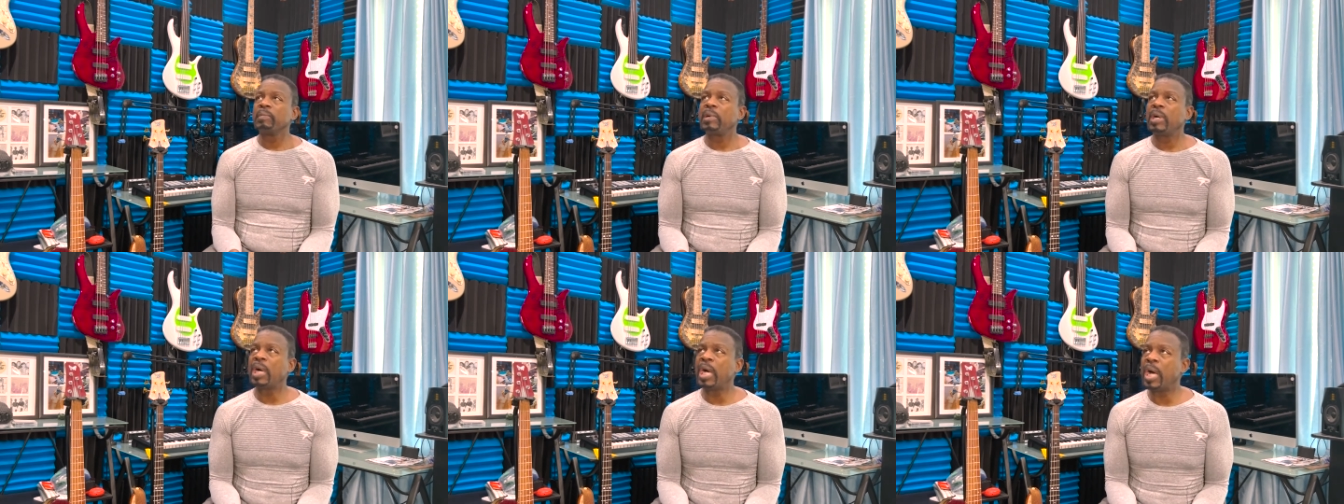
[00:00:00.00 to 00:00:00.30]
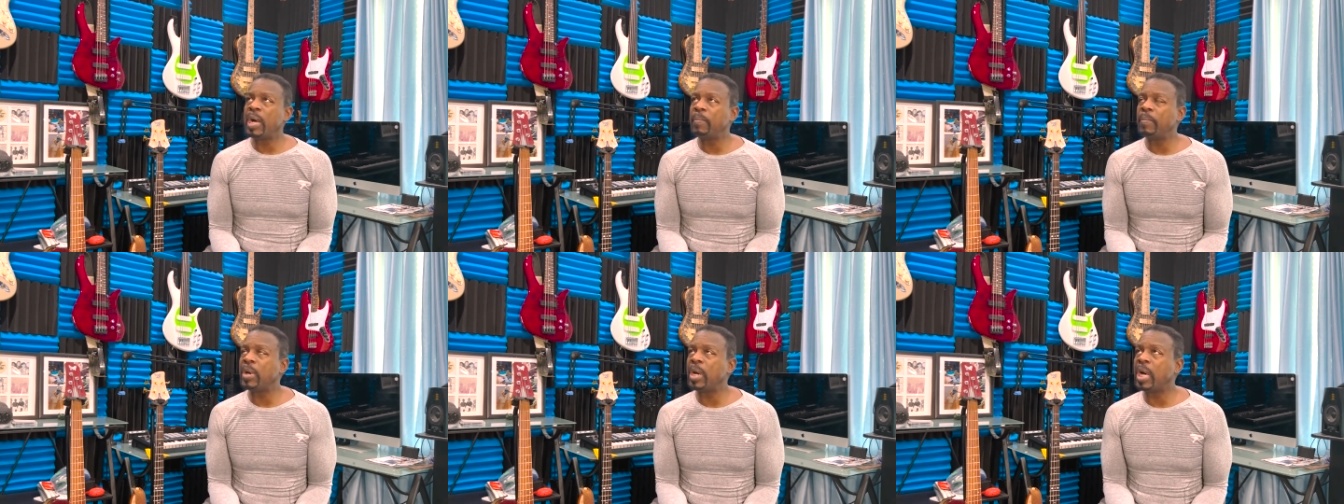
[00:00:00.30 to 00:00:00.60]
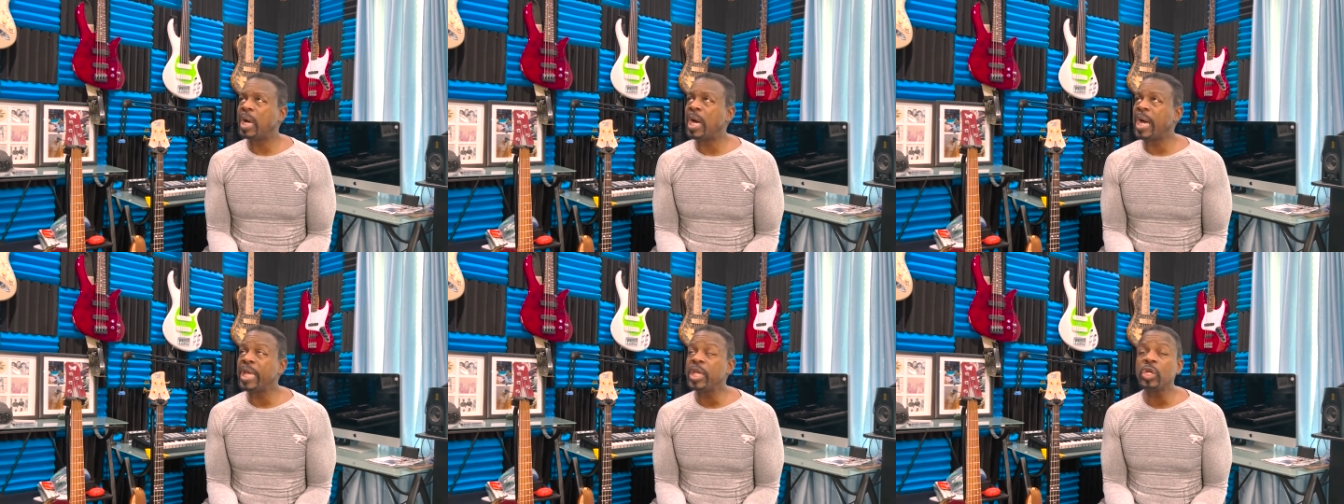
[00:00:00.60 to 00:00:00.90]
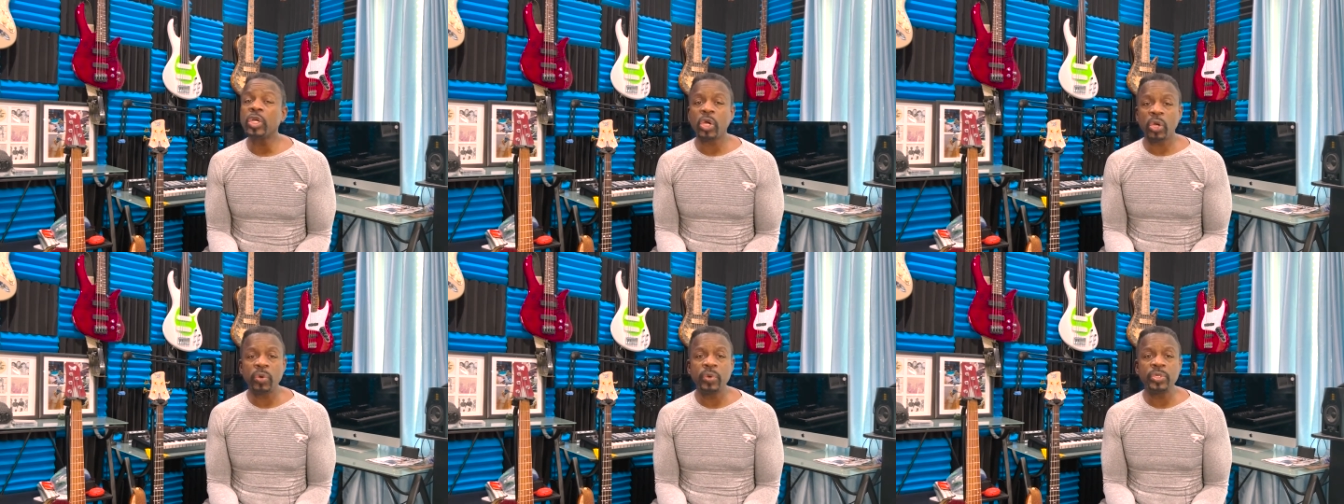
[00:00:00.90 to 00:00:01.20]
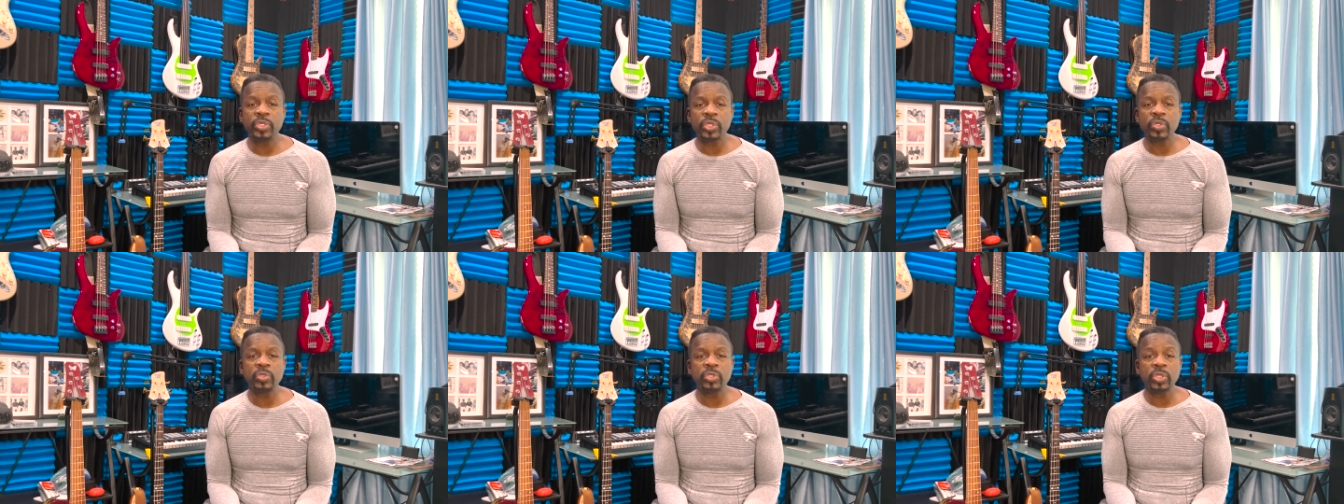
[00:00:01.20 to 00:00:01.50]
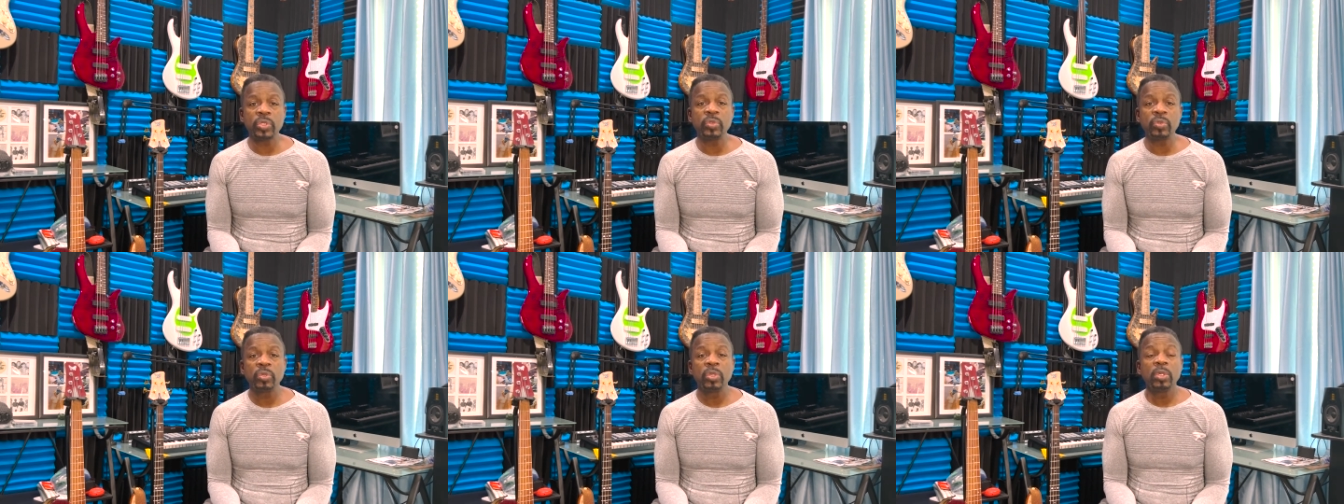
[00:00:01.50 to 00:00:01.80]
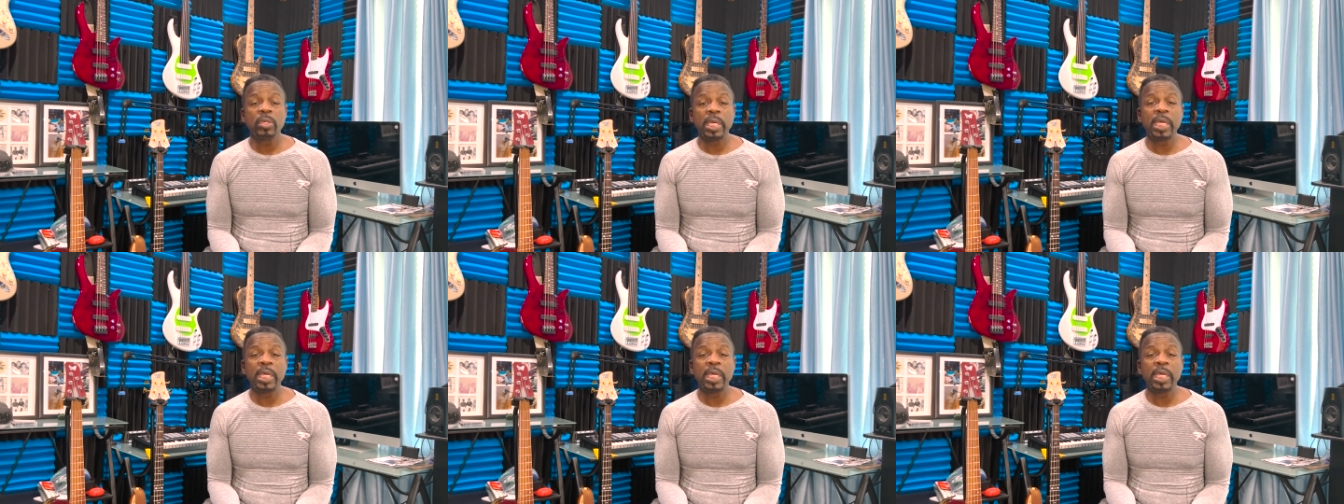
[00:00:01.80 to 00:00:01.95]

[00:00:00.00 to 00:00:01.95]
um, I encourage you to,